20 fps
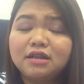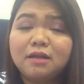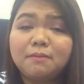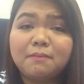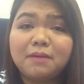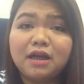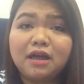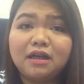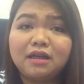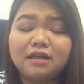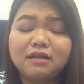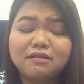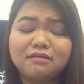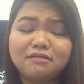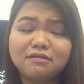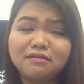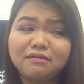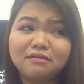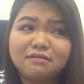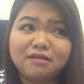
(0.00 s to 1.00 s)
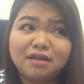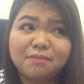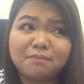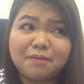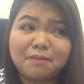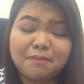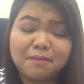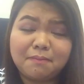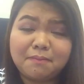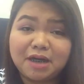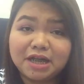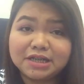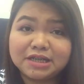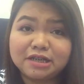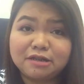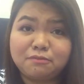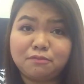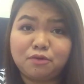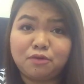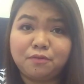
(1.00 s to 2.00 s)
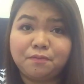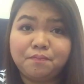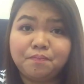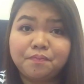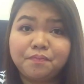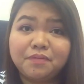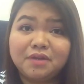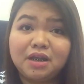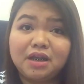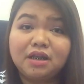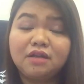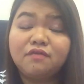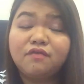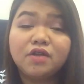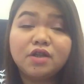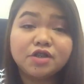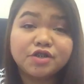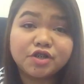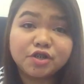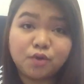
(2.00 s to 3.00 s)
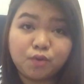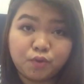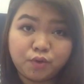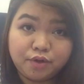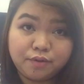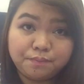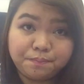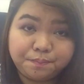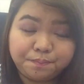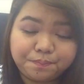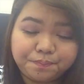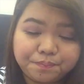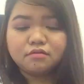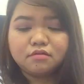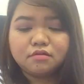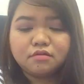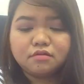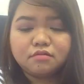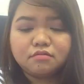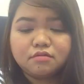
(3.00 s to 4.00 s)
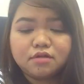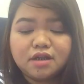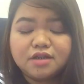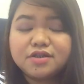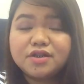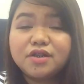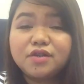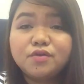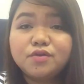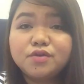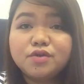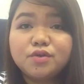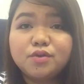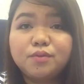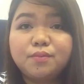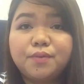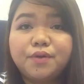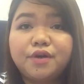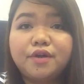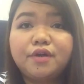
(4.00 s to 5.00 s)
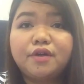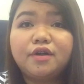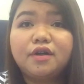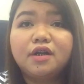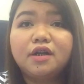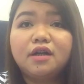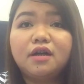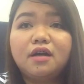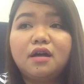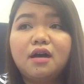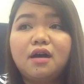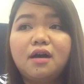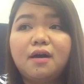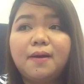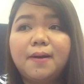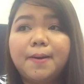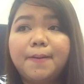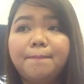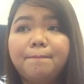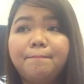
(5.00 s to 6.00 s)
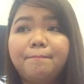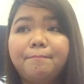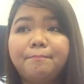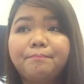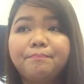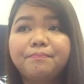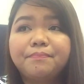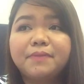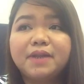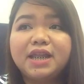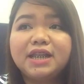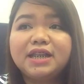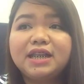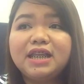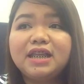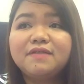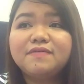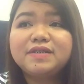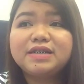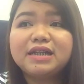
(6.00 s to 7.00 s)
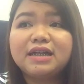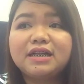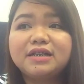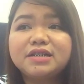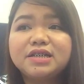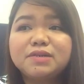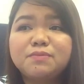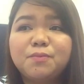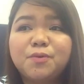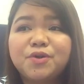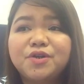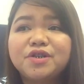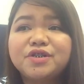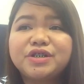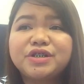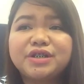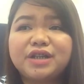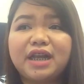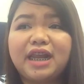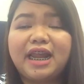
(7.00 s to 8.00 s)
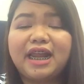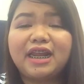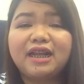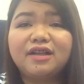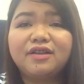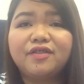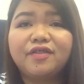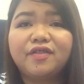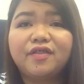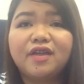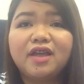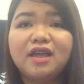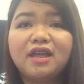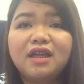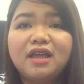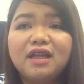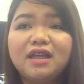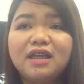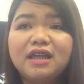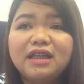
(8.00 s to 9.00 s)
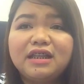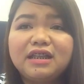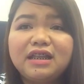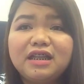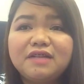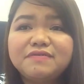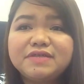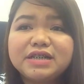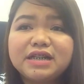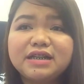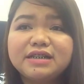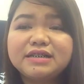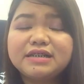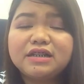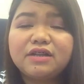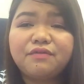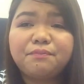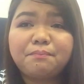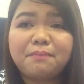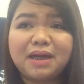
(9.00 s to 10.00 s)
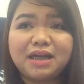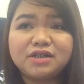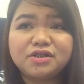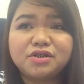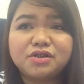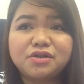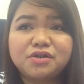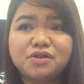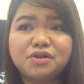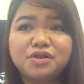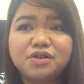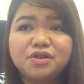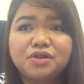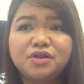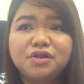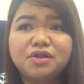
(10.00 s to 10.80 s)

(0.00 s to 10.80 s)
na mababasa mo. It feels good. As a YouTuber, it gives us more strength, it gives us the passion